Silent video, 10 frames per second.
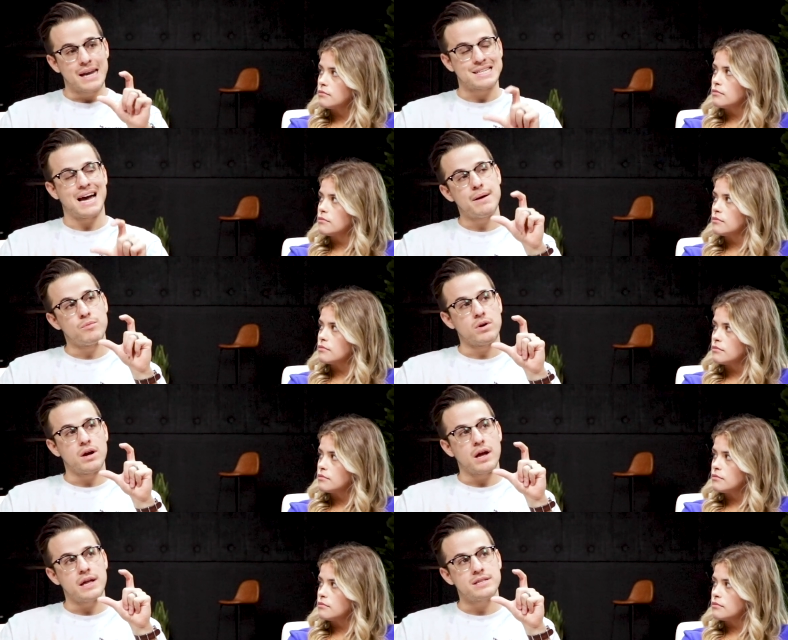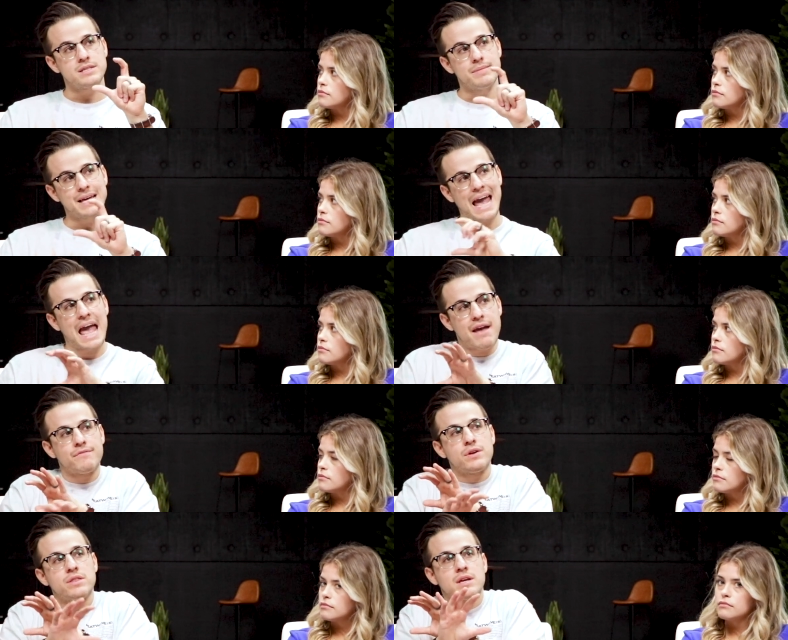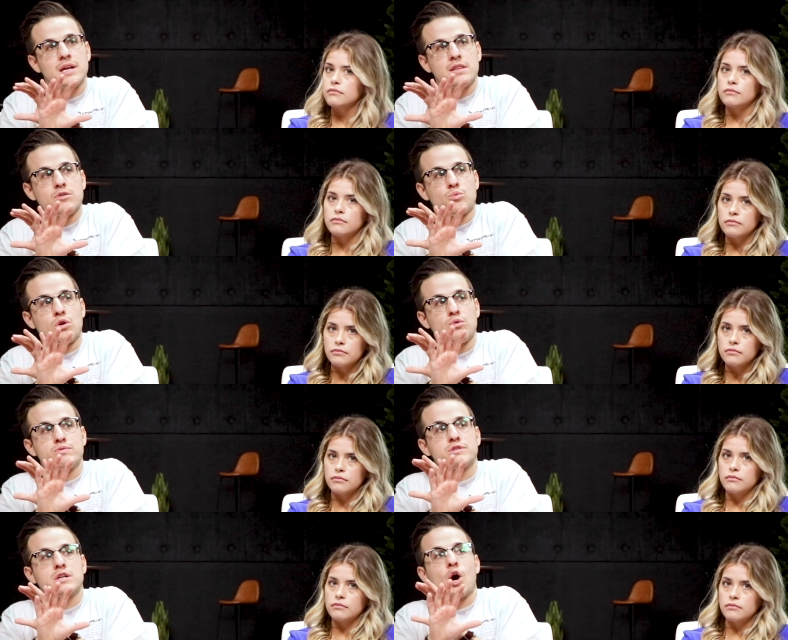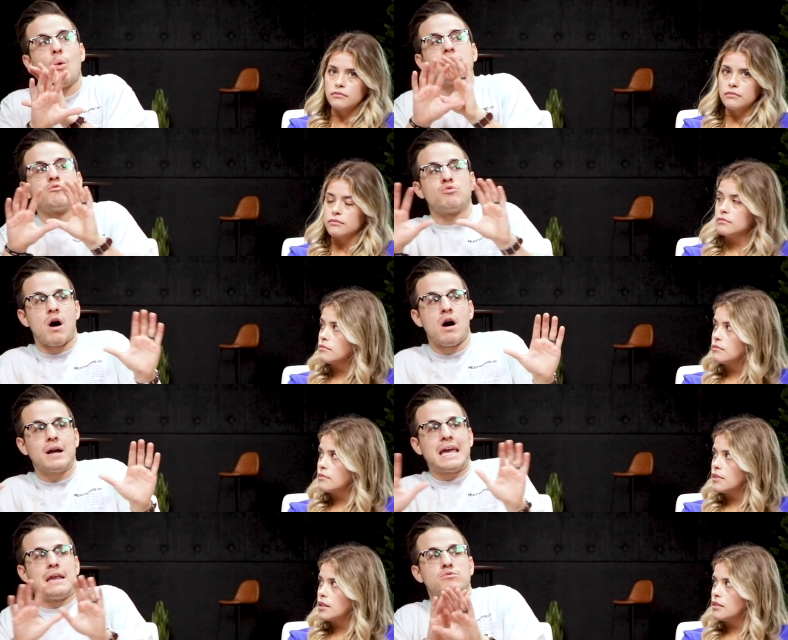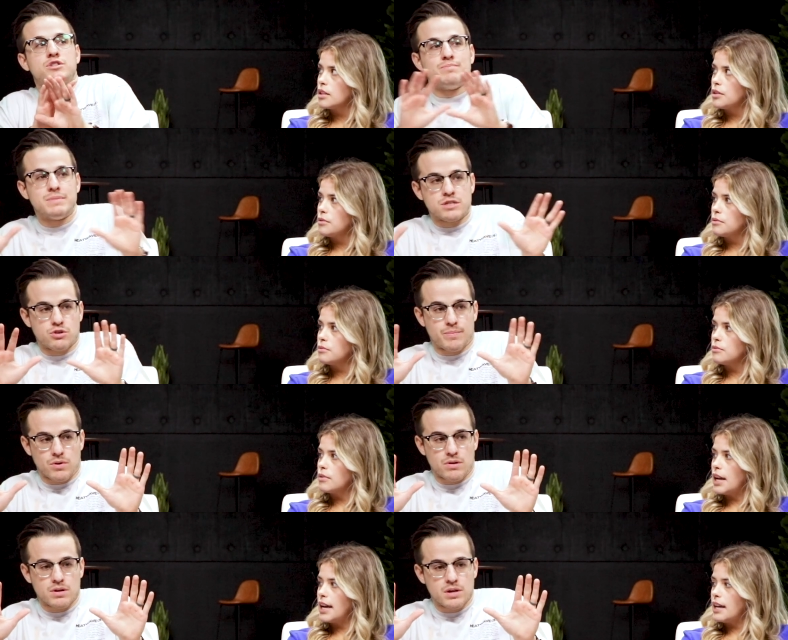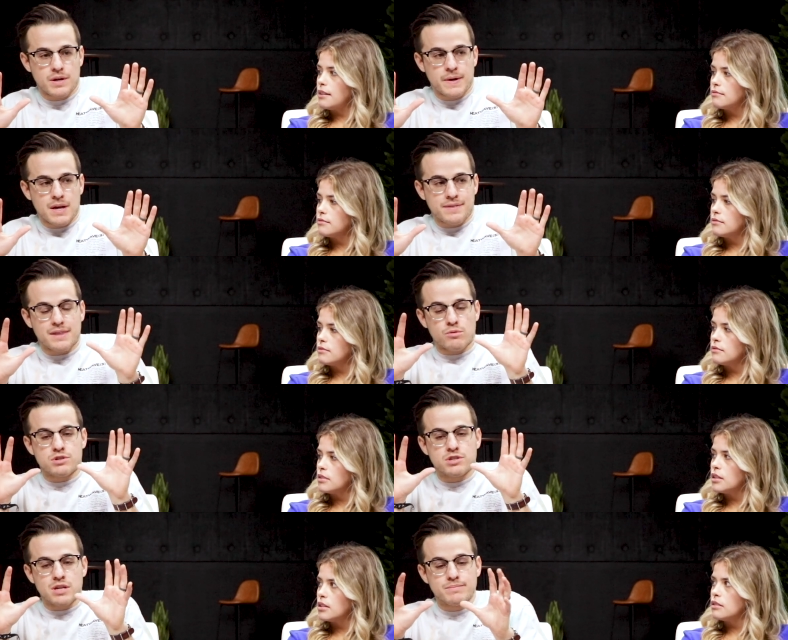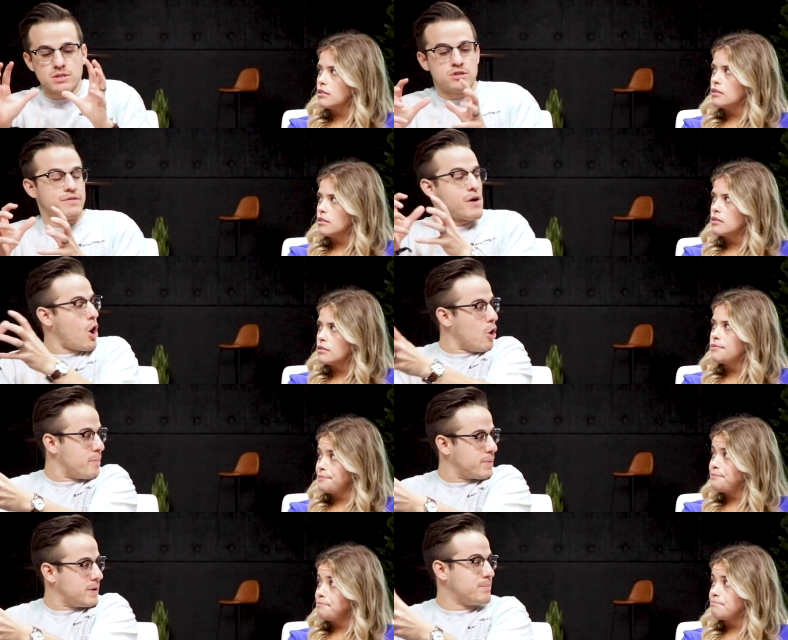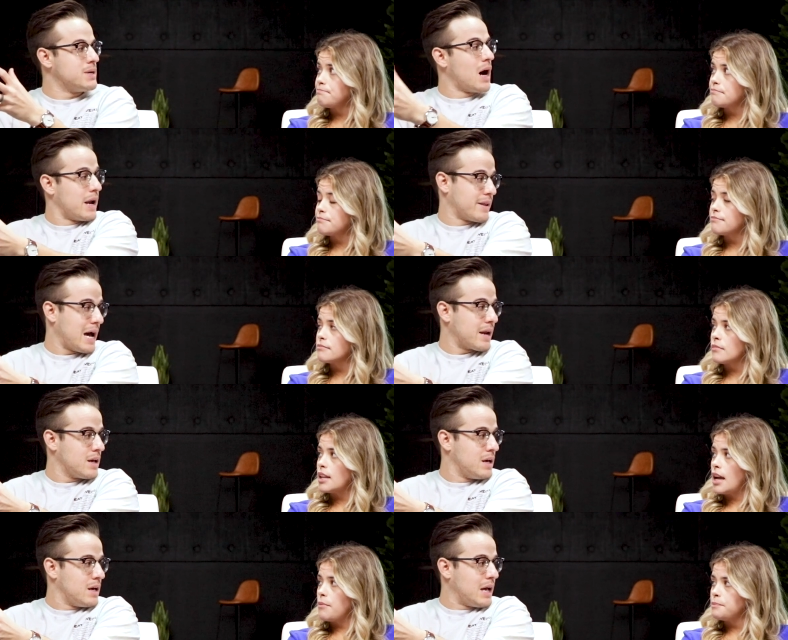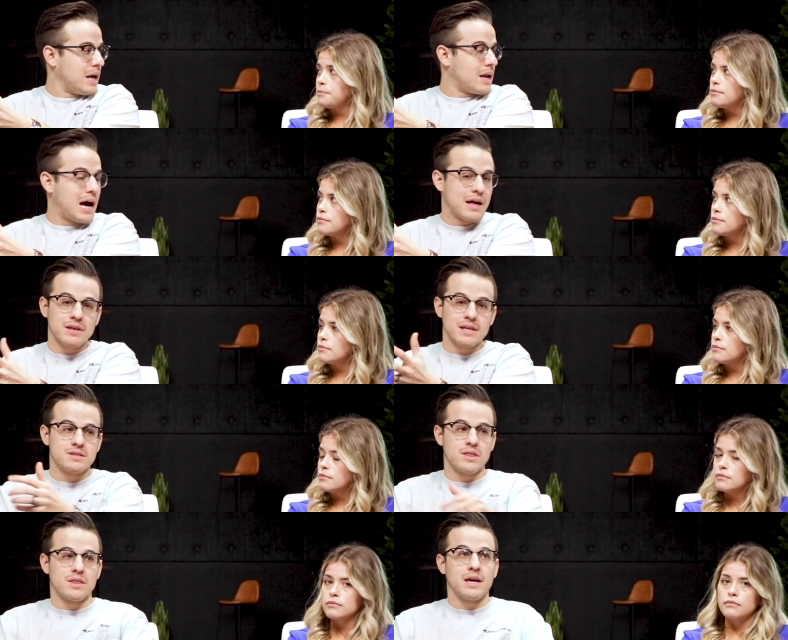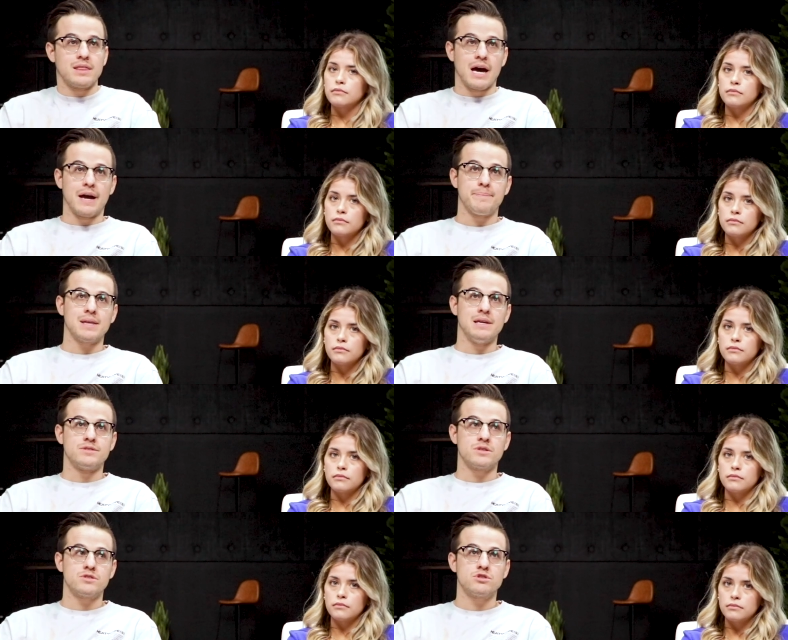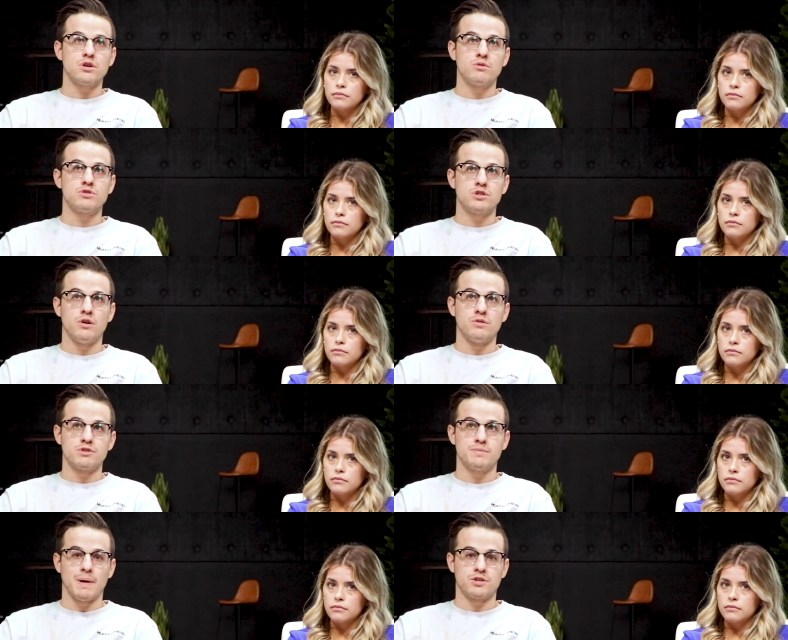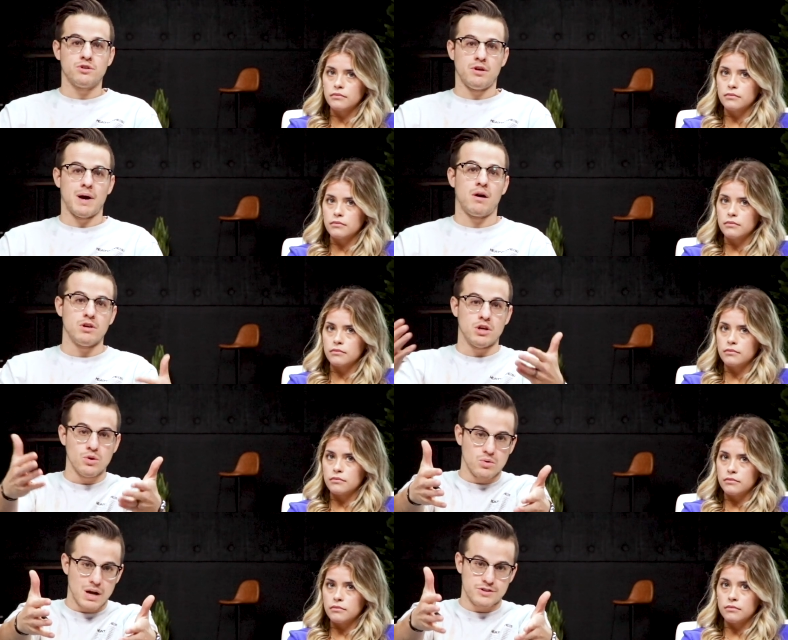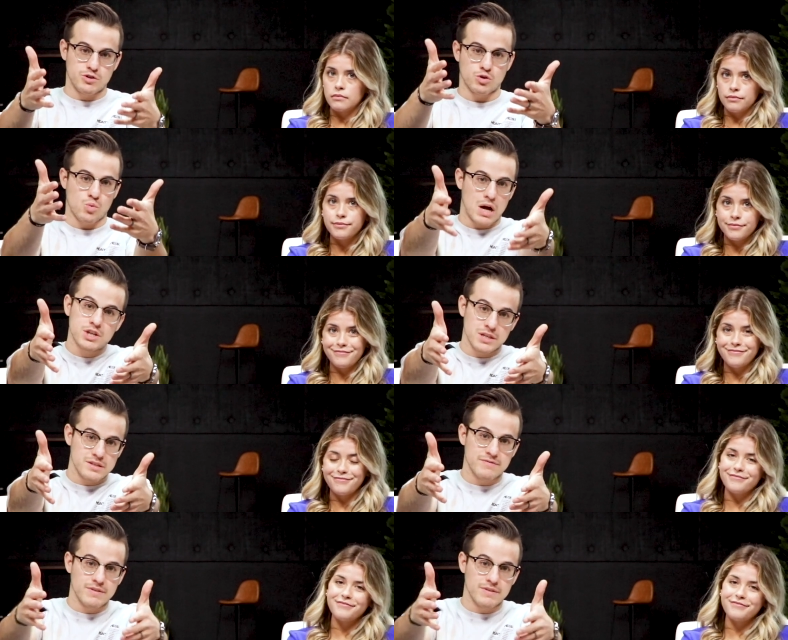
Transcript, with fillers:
Speaker 1: at a time where it seemed like everything in the world was going wrong and was miserable. Right. That there was some sense of hope beyond that. Yeah. And I think that's the thing that is so special about you as you're watching this